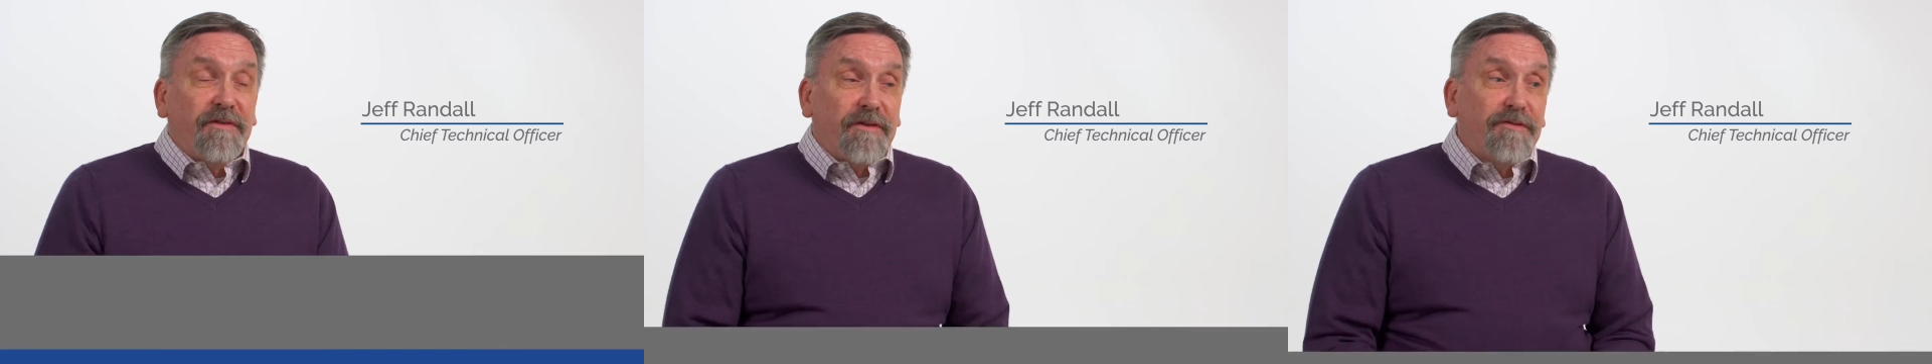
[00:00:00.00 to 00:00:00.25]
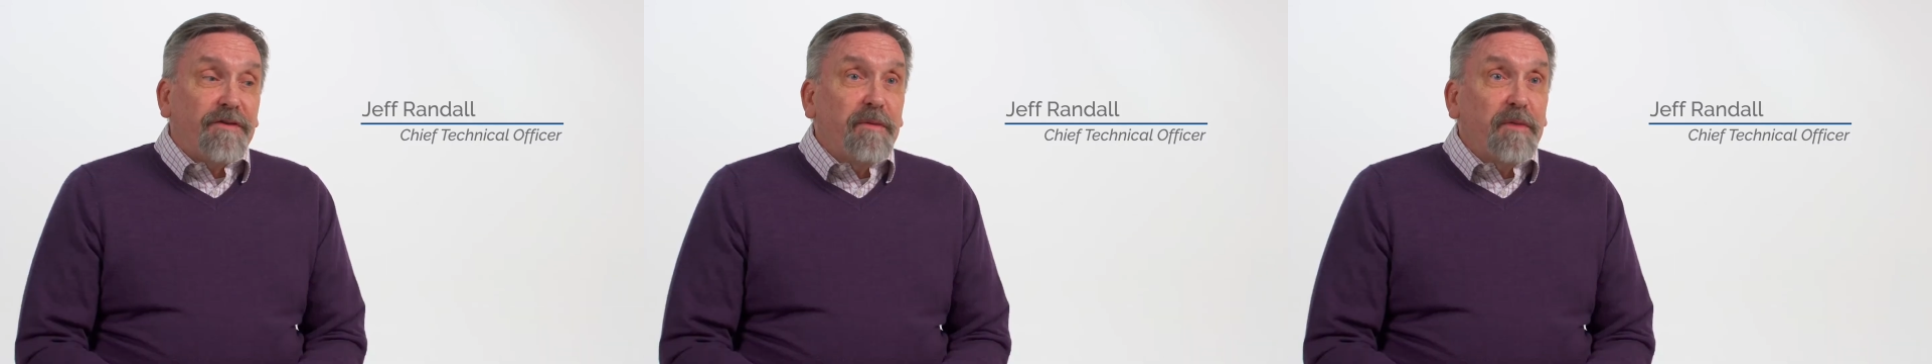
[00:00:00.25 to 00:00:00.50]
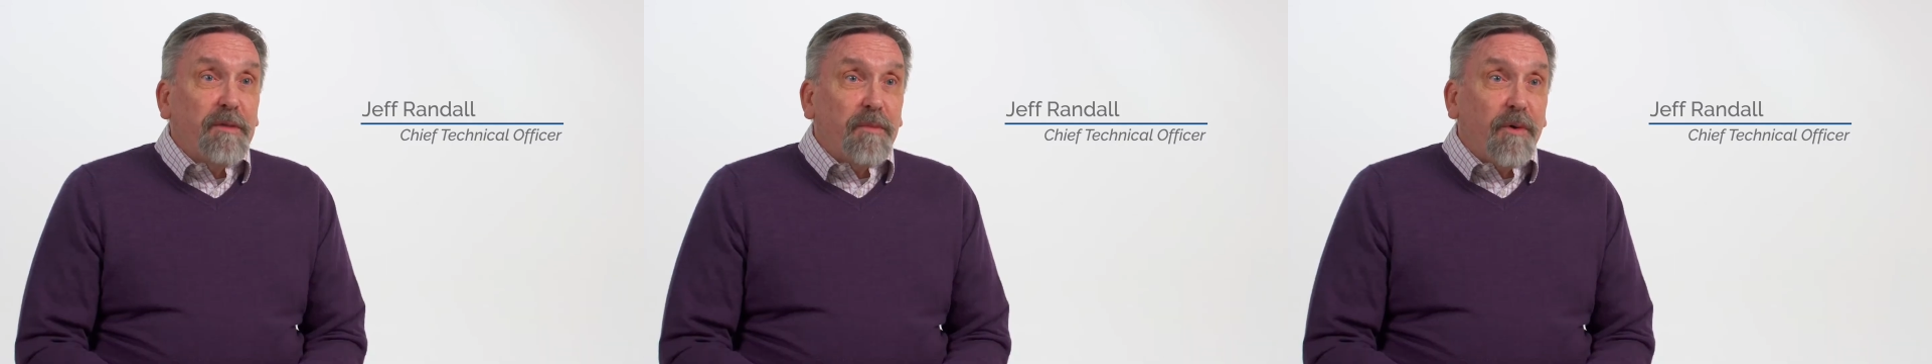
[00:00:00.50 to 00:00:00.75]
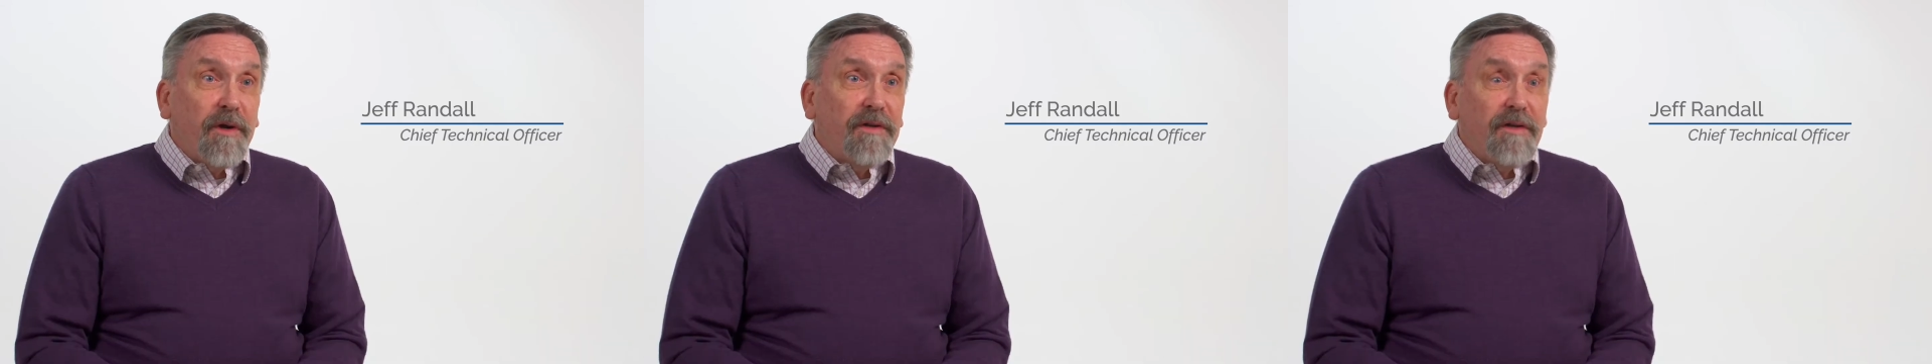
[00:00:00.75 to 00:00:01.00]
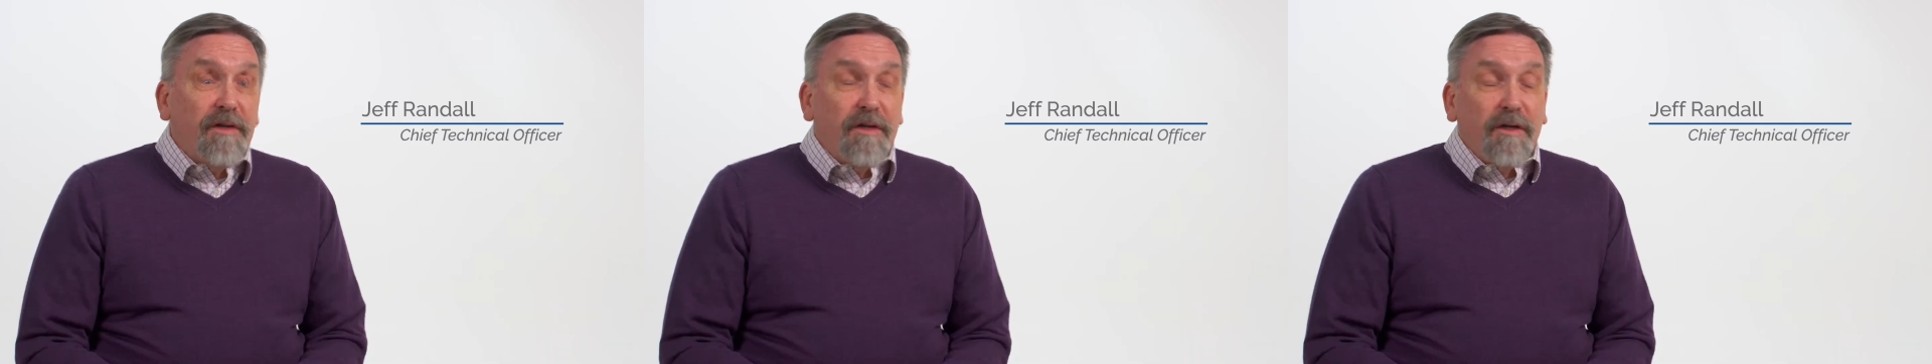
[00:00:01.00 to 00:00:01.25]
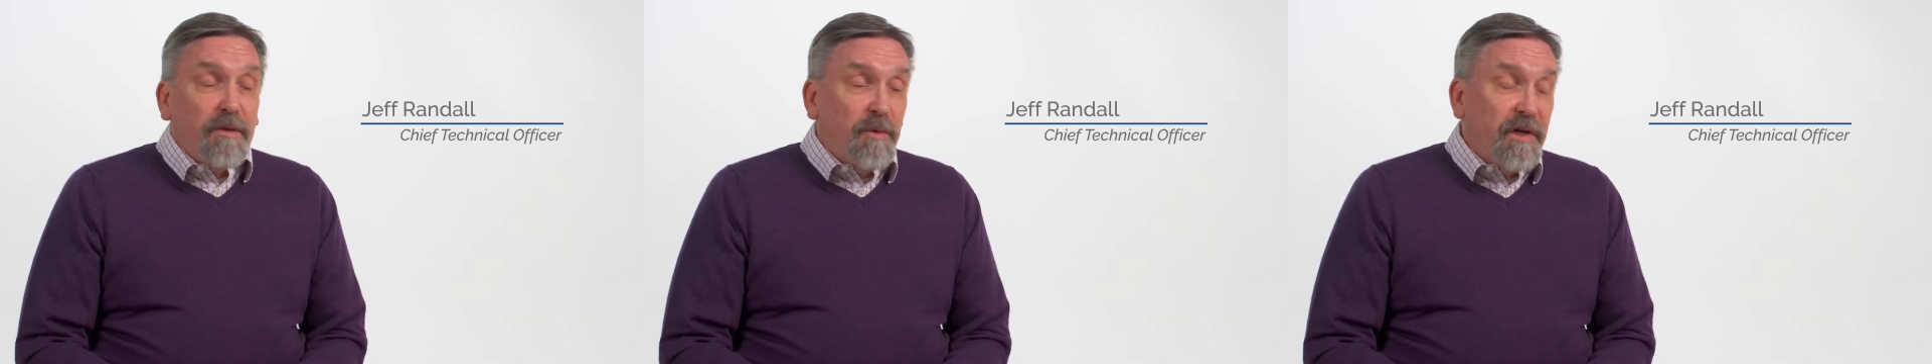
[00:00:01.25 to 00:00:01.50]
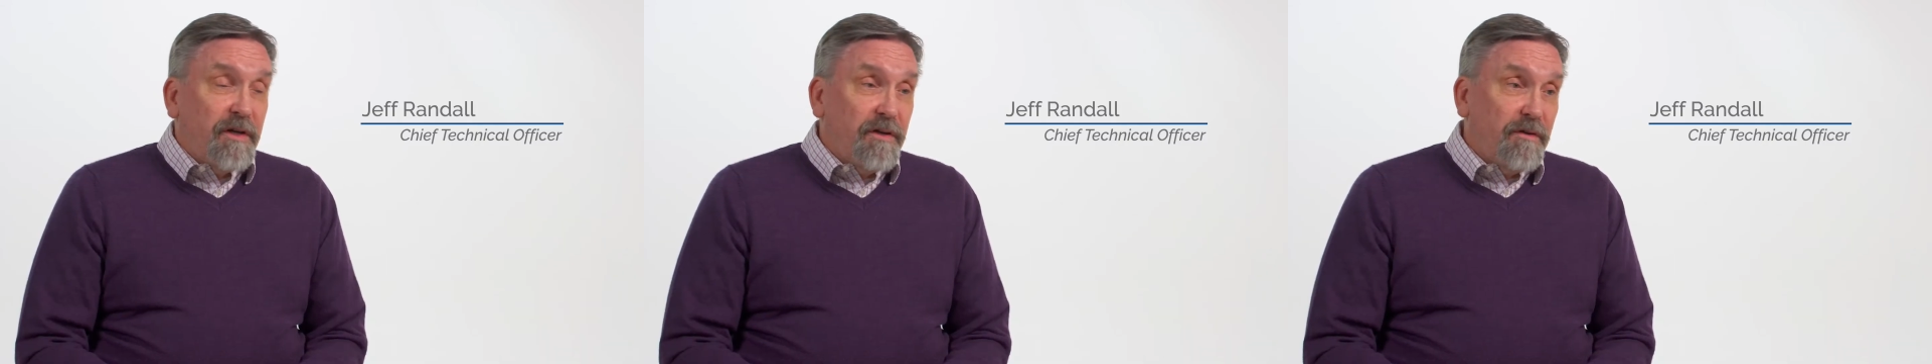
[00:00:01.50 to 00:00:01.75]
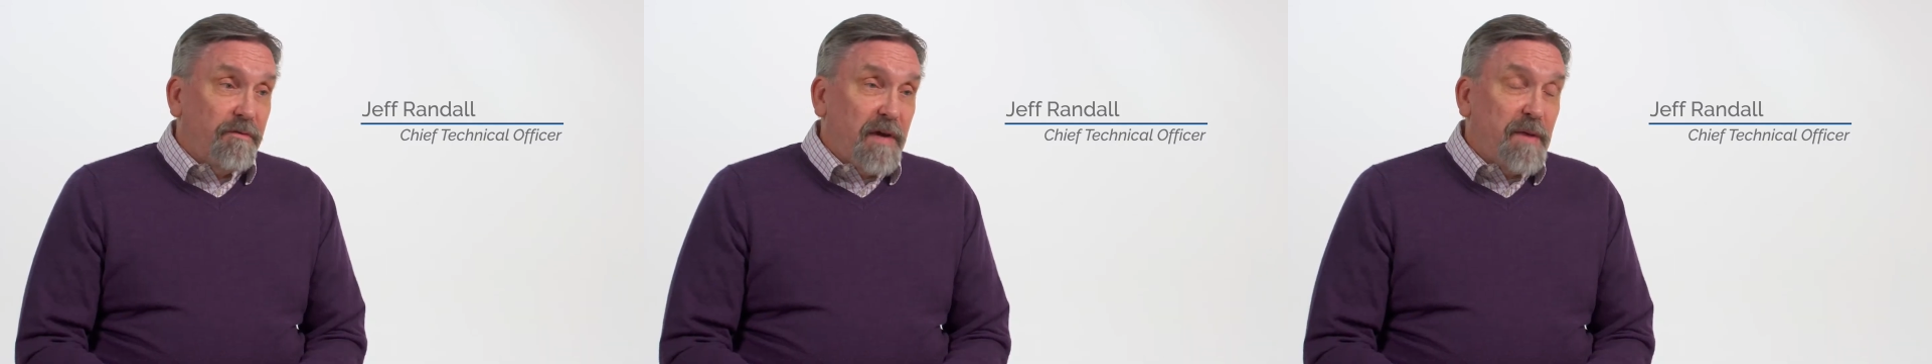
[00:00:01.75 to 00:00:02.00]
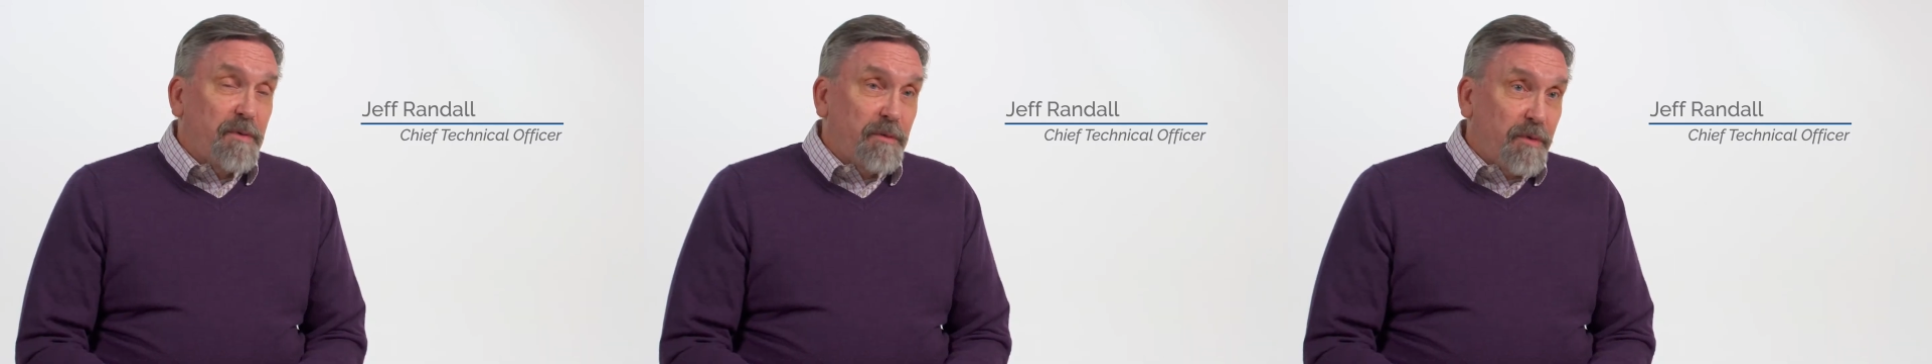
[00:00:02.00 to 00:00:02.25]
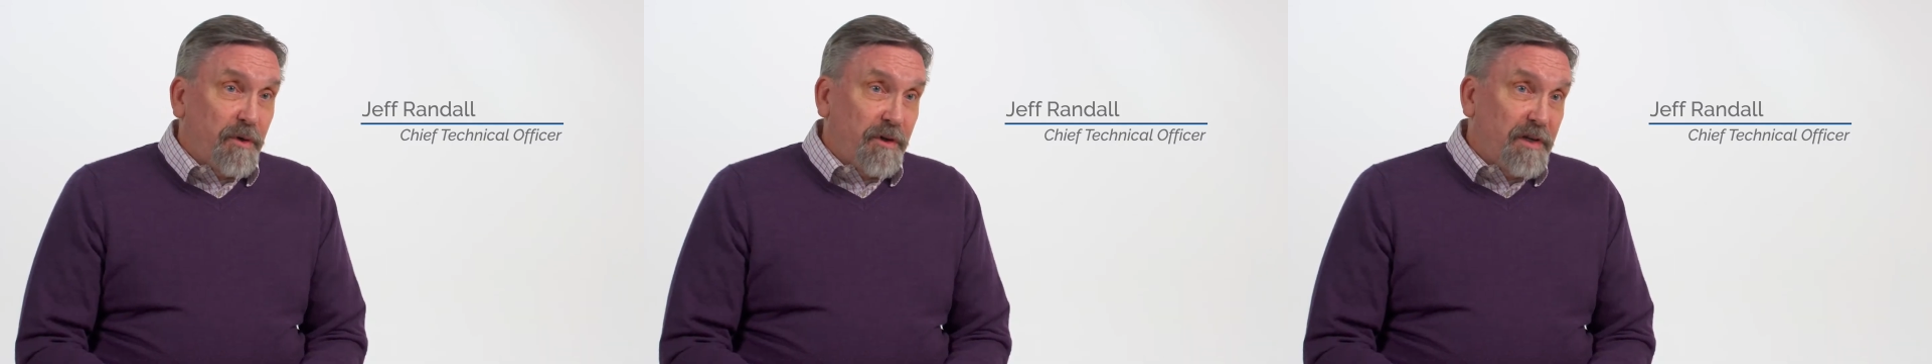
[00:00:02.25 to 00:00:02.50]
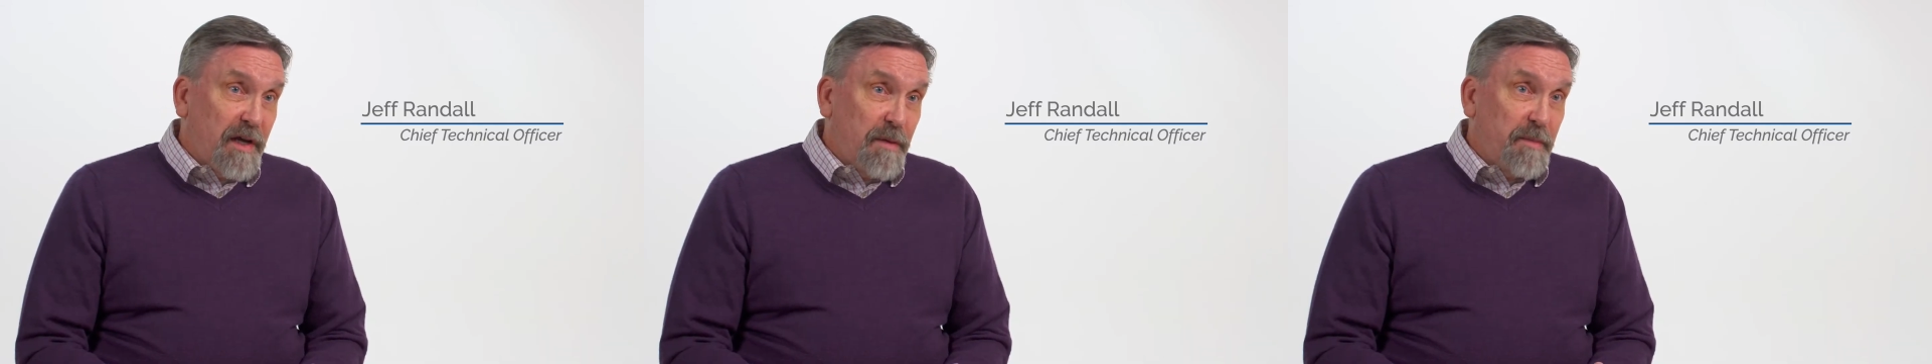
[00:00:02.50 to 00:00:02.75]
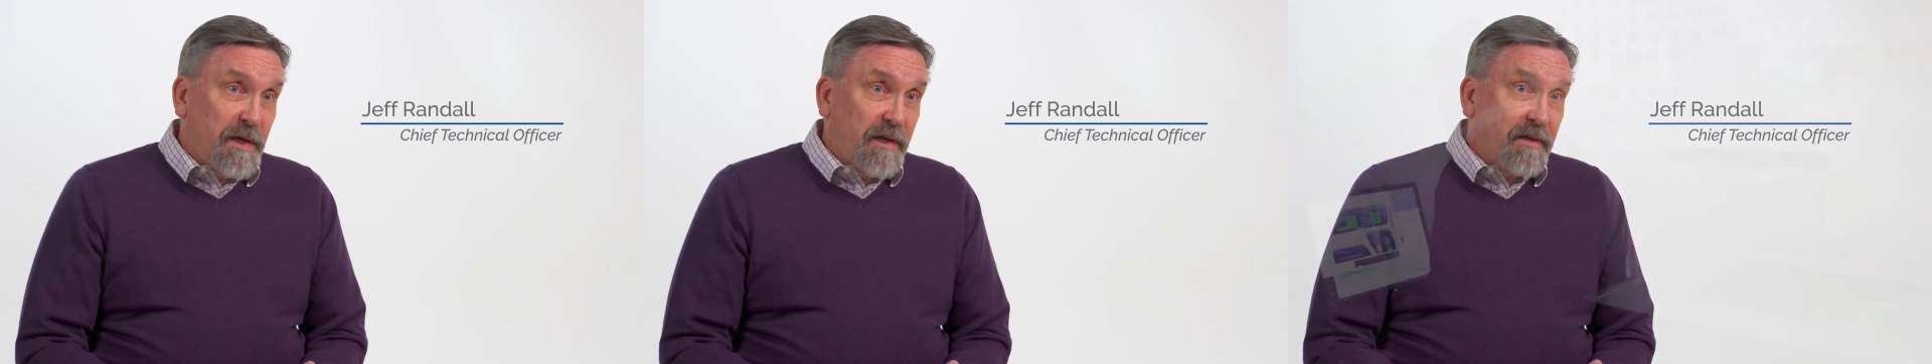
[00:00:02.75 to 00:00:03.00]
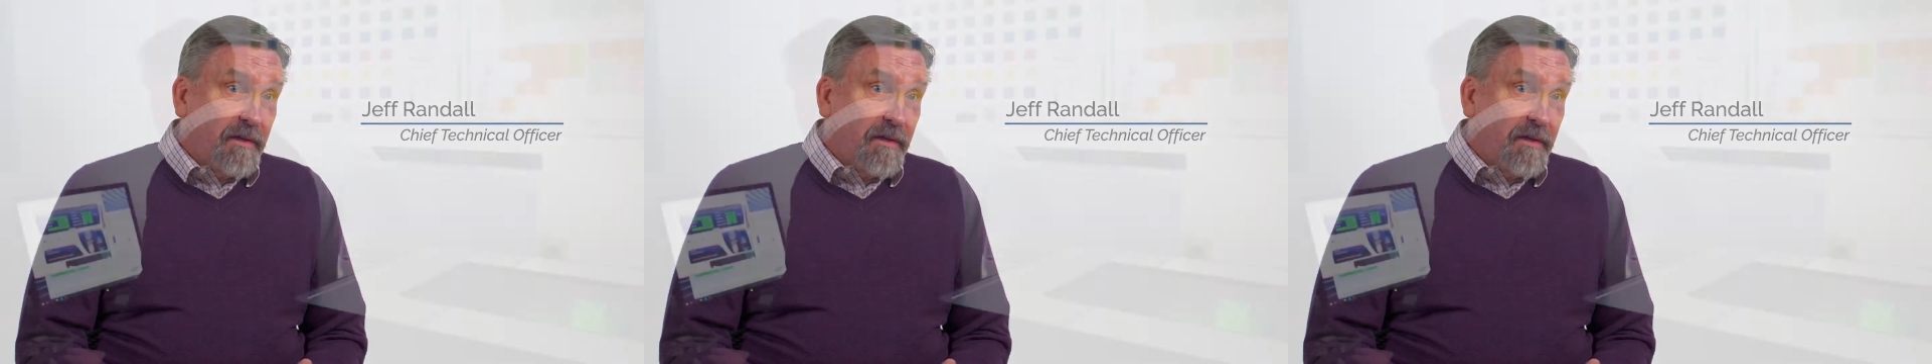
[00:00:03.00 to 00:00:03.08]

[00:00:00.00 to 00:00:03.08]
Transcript: extremely important. We can do rapid prototyping